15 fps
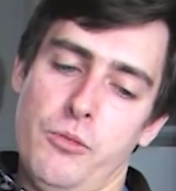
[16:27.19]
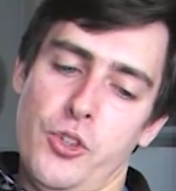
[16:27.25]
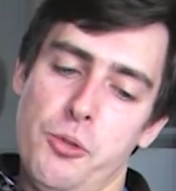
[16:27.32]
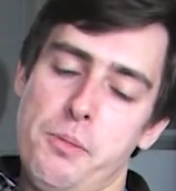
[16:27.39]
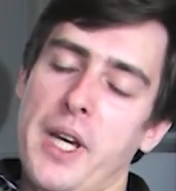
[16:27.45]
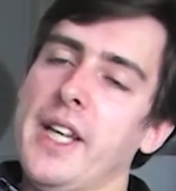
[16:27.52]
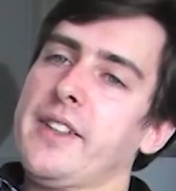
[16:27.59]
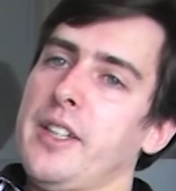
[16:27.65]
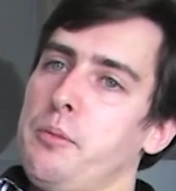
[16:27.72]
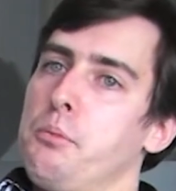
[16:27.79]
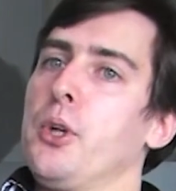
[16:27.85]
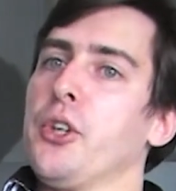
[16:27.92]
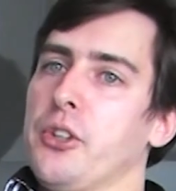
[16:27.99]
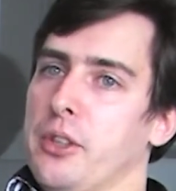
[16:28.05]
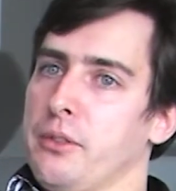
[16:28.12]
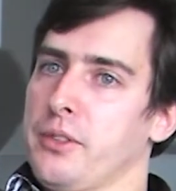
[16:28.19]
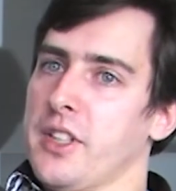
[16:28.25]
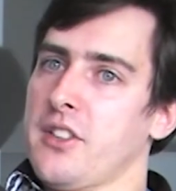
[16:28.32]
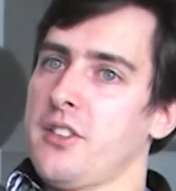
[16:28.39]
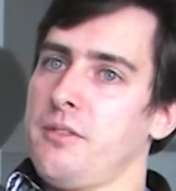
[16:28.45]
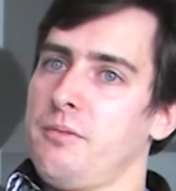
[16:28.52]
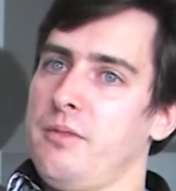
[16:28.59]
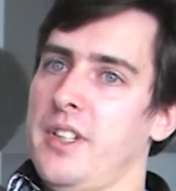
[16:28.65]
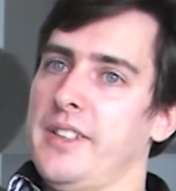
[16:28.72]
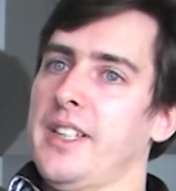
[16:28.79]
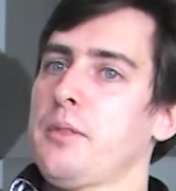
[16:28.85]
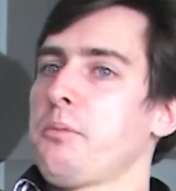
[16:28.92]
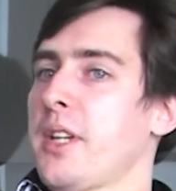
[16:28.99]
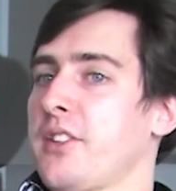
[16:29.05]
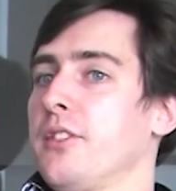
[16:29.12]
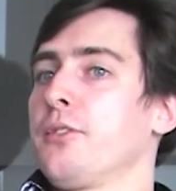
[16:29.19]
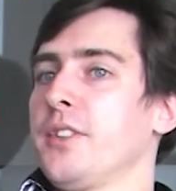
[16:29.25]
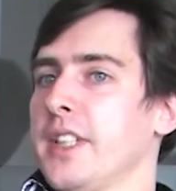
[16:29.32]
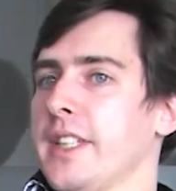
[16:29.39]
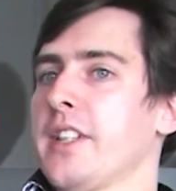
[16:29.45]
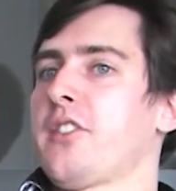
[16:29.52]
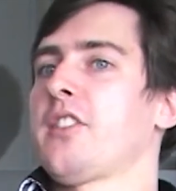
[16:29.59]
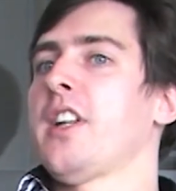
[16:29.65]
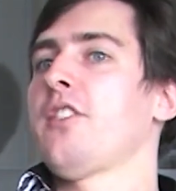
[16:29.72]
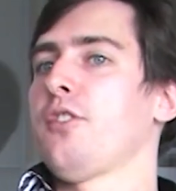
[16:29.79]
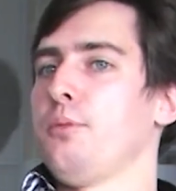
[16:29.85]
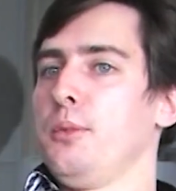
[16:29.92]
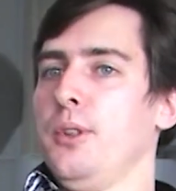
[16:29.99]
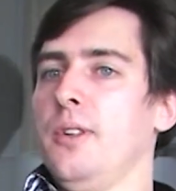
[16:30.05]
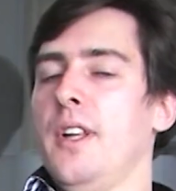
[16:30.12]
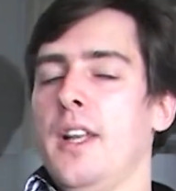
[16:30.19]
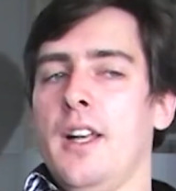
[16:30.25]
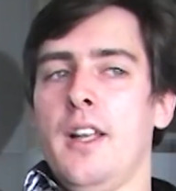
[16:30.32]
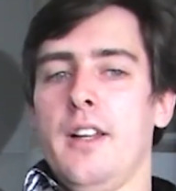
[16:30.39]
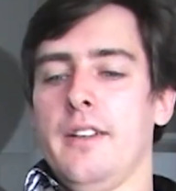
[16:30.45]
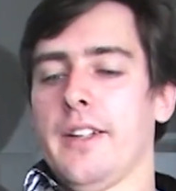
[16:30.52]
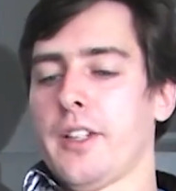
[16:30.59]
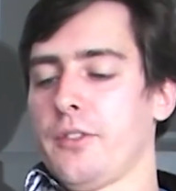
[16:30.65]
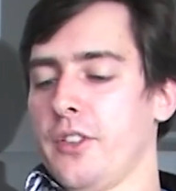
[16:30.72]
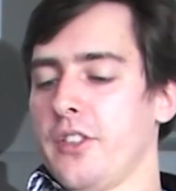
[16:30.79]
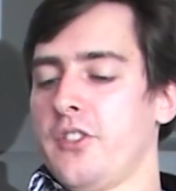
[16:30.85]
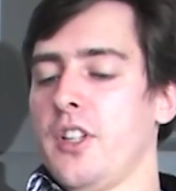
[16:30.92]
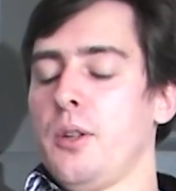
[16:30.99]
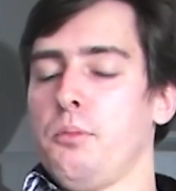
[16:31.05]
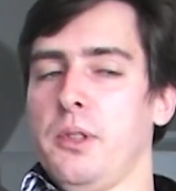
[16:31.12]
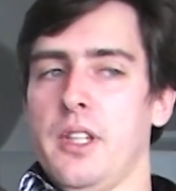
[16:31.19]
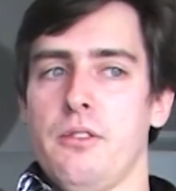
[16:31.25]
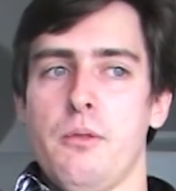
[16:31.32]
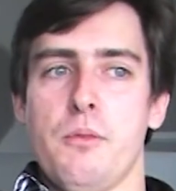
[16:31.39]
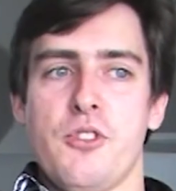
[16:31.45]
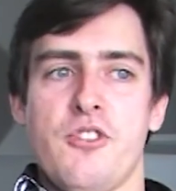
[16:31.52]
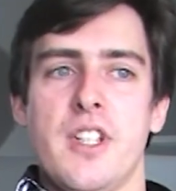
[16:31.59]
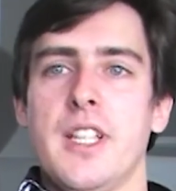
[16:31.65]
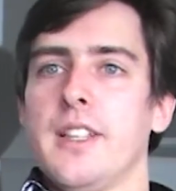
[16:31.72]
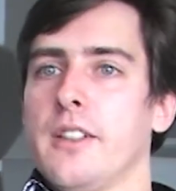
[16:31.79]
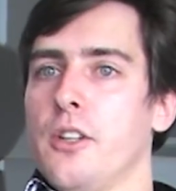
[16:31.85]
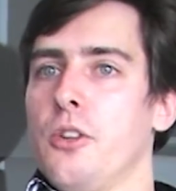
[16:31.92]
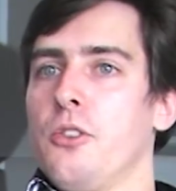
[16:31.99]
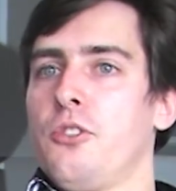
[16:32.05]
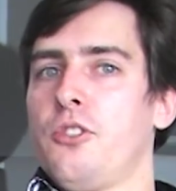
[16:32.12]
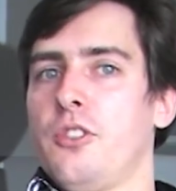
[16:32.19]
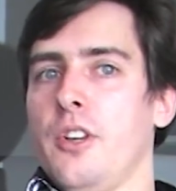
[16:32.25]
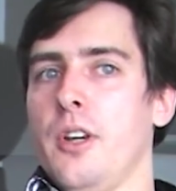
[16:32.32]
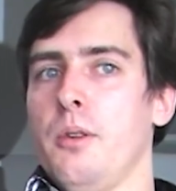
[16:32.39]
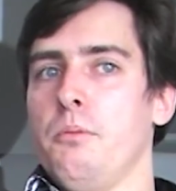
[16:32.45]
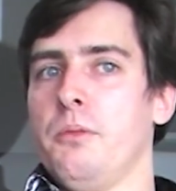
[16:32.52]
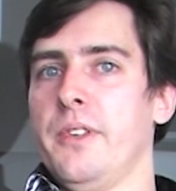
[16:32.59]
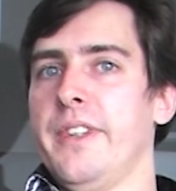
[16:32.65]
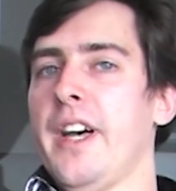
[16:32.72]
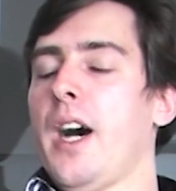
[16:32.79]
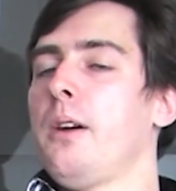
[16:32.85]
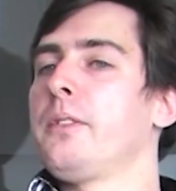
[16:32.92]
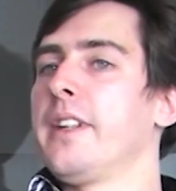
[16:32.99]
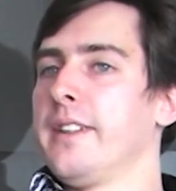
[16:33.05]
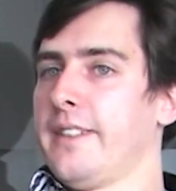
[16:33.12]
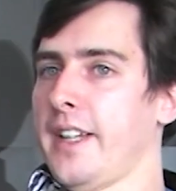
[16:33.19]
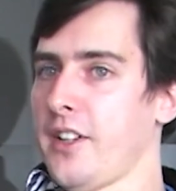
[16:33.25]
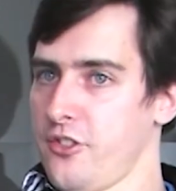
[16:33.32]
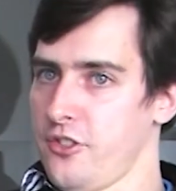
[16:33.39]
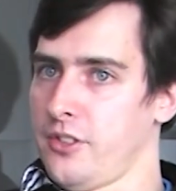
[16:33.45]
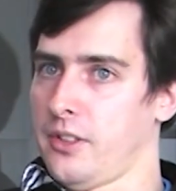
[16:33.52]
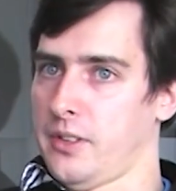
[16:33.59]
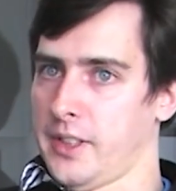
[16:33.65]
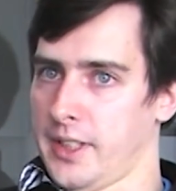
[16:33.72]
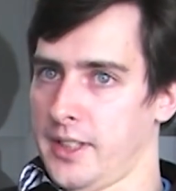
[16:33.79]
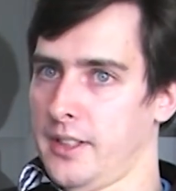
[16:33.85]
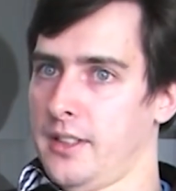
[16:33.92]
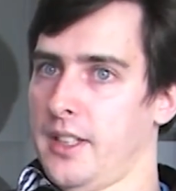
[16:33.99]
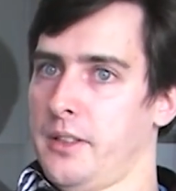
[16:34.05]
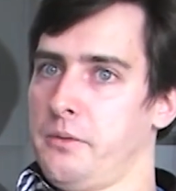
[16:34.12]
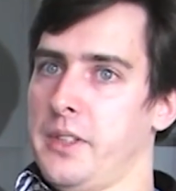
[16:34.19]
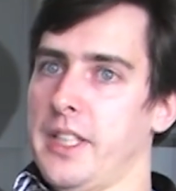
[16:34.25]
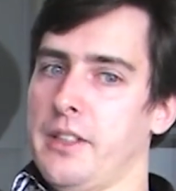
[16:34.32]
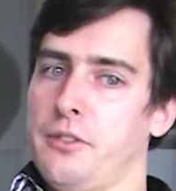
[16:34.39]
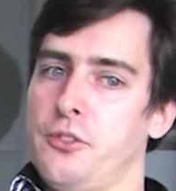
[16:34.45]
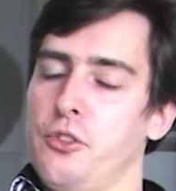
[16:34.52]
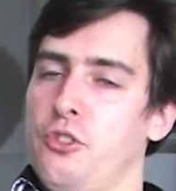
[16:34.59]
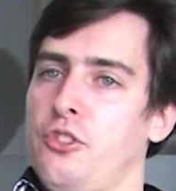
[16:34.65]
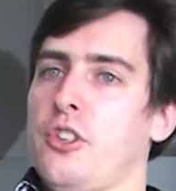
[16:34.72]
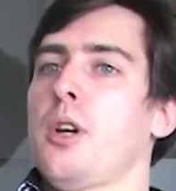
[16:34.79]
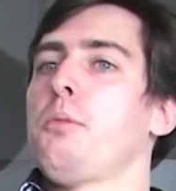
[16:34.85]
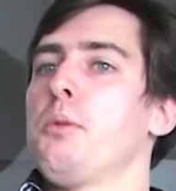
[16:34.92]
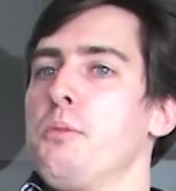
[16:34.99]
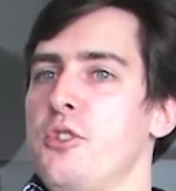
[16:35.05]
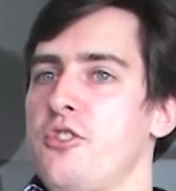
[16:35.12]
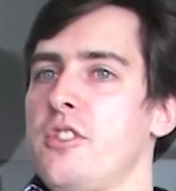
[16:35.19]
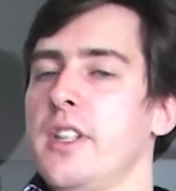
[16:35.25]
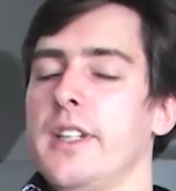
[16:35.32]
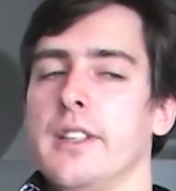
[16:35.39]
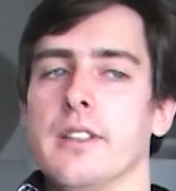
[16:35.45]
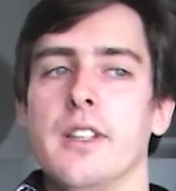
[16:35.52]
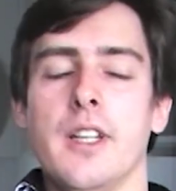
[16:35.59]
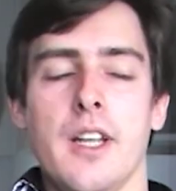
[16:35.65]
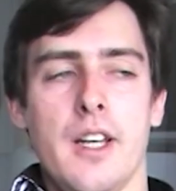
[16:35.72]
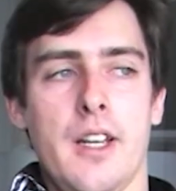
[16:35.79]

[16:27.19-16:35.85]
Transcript: the bread and butter of it. And that makes it very extensible. Like for example, if a machine goes down intentionally and we have to stop a machine,